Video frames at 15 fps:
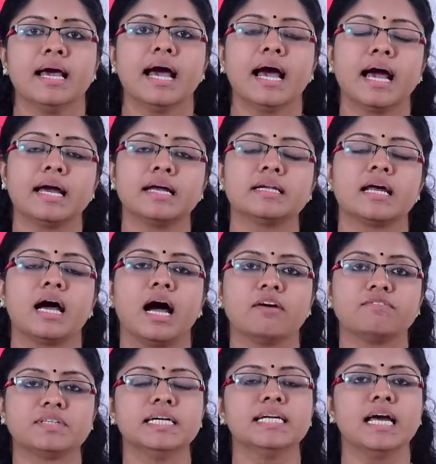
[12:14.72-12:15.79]
and
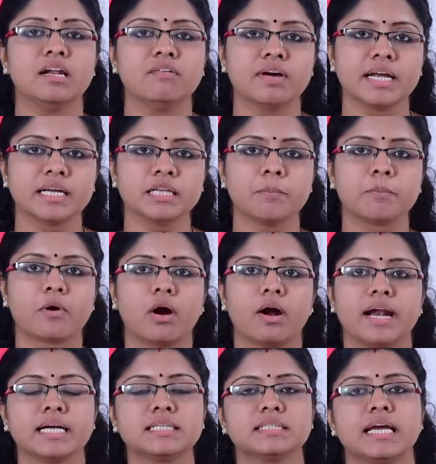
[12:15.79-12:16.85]
after delivering the
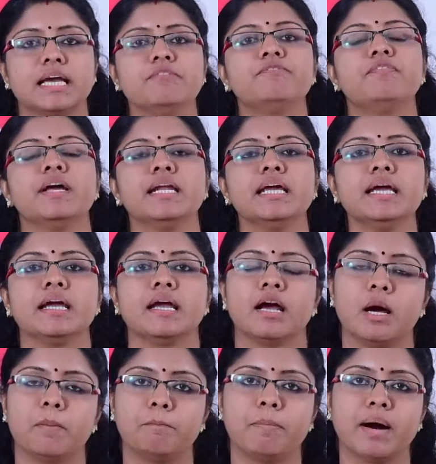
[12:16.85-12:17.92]
products, if any
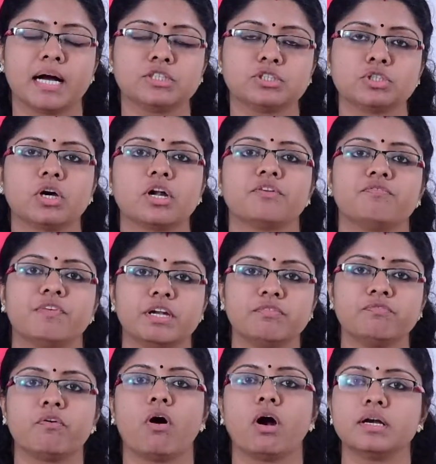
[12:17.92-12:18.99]
bugs or if any
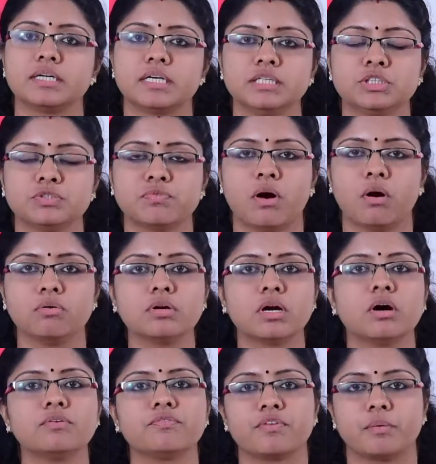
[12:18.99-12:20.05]
fault is found
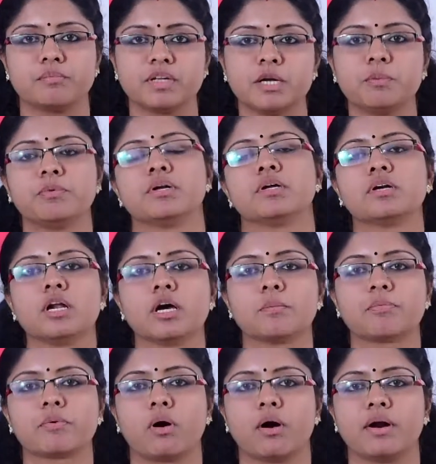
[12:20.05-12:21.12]
out from that particular
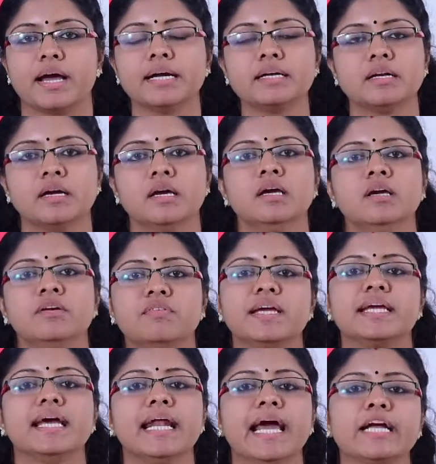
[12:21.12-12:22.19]
product, we
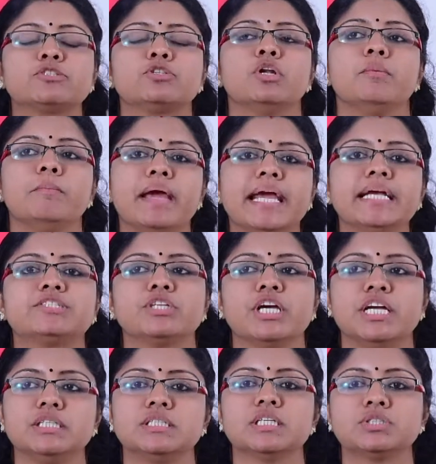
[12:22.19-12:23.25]
can actually make
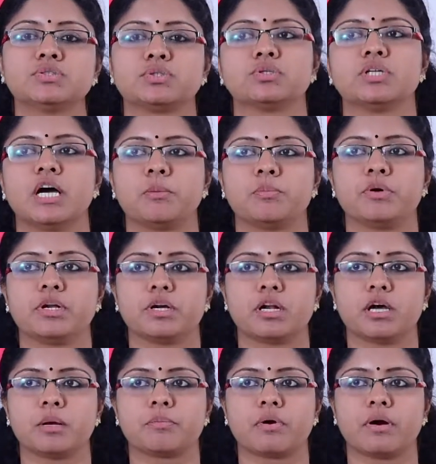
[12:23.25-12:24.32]
changes to that
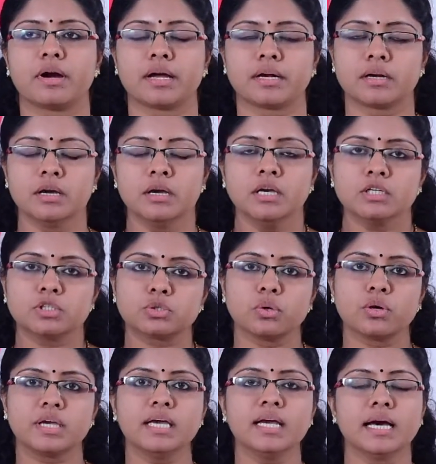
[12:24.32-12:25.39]
particular product.
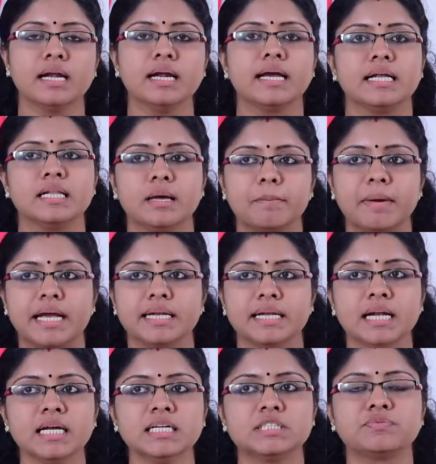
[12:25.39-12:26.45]
So, here in the
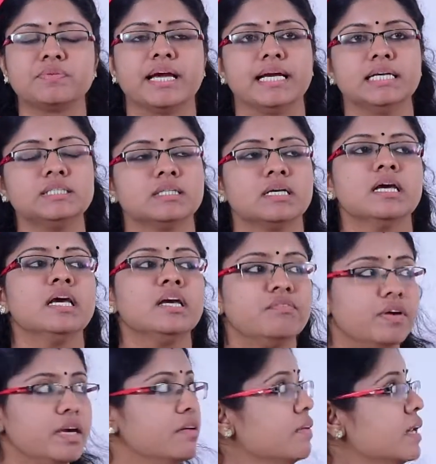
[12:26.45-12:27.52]
maintenance phase,
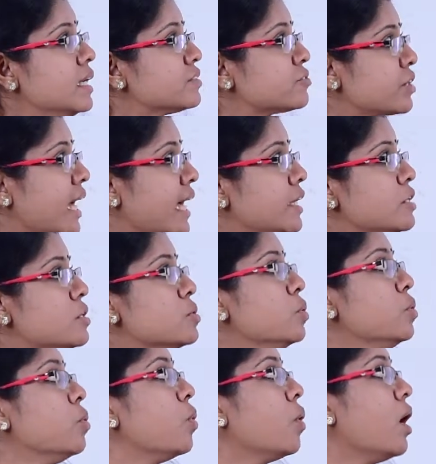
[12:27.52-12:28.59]
we will try
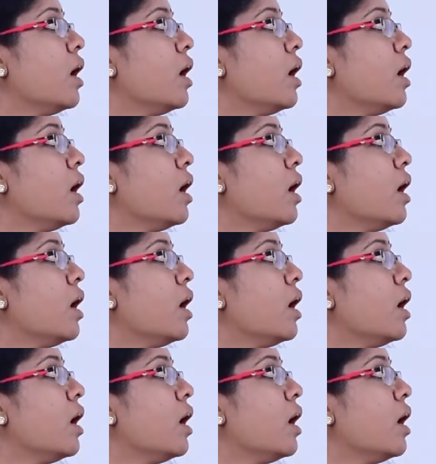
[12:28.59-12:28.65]
to